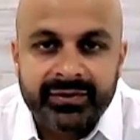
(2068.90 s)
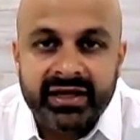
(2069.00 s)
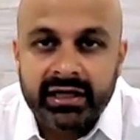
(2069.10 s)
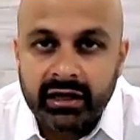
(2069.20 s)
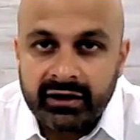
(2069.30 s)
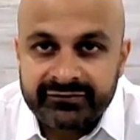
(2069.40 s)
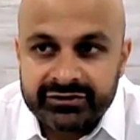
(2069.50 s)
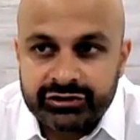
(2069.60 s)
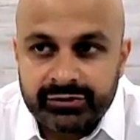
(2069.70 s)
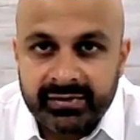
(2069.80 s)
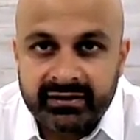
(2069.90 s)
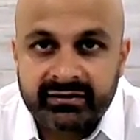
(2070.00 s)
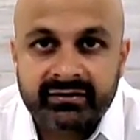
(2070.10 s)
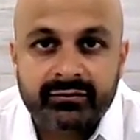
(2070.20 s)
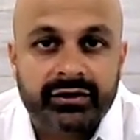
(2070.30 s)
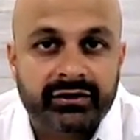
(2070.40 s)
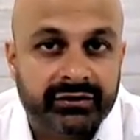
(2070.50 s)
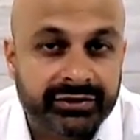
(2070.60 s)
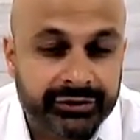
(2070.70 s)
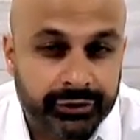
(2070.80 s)
in office treatments, whether
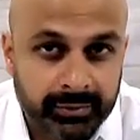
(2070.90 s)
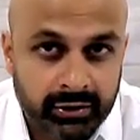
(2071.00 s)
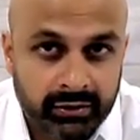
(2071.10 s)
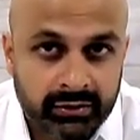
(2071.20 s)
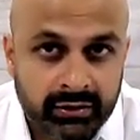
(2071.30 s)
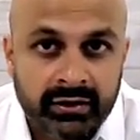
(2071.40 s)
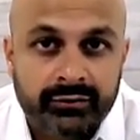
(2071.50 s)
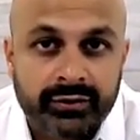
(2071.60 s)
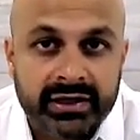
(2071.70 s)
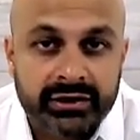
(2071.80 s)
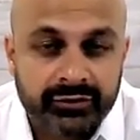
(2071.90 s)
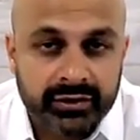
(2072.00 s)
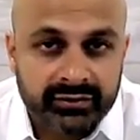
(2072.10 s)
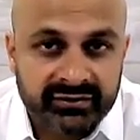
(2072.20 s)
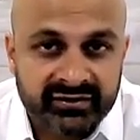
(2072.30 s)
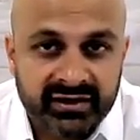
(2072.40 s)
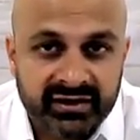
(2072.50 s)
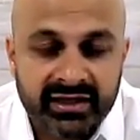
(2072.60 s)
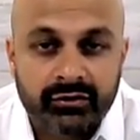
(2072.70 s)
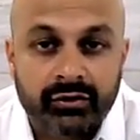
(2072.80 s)
they're thermal,
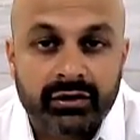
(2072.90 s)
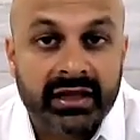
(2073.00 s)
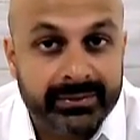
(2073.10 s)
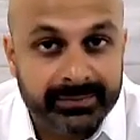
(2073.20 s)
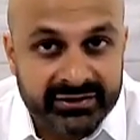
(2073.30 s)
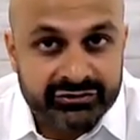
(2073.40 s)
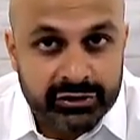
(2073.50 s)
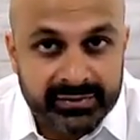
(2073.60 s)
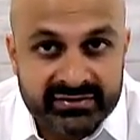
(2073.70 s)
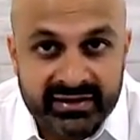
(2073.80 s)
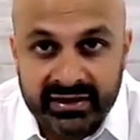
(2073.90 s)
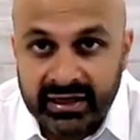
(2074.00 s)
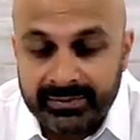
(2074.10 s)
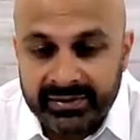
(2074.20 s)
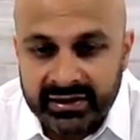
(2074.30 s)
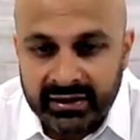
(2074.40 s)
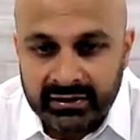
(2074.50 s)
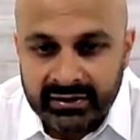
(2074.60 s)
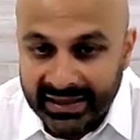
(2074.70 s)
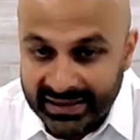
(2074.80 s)
radiofrequency, or light based treatments like
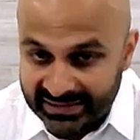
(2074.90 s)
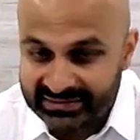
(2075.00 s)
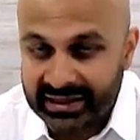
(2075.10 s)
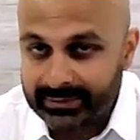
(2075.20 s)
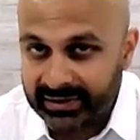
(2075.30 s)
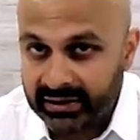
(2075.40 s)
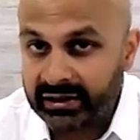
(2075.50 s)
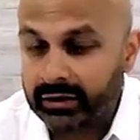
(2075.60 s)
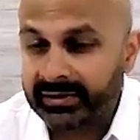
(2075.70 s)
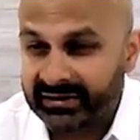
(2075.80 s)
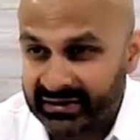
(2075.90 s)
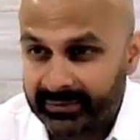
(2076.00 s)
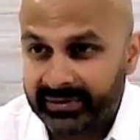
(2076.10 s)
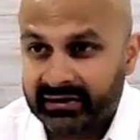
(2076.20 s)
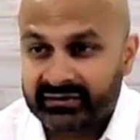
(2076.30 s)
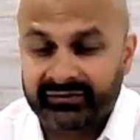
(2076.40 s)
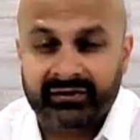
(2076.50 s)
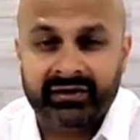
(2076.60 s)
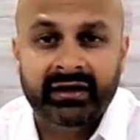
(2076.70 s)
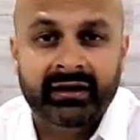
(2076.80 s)
IPL. I list IPL here because IPL is a
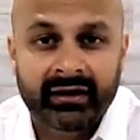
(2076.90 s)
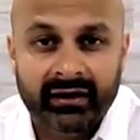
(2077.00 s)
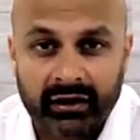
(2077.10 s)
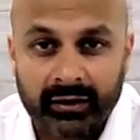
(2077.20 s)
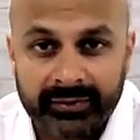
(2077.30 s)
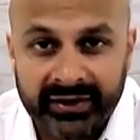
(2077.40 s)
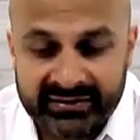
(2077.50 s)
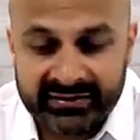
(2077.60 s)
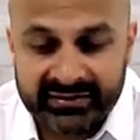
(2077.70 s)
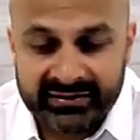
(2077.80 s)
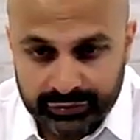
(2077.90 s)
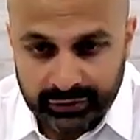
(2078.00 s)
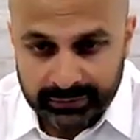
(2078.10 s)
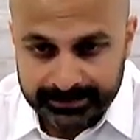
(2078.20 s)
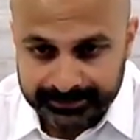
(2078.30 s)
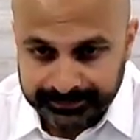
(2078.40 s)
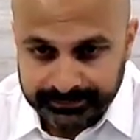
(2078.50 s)
very comprehensive tool.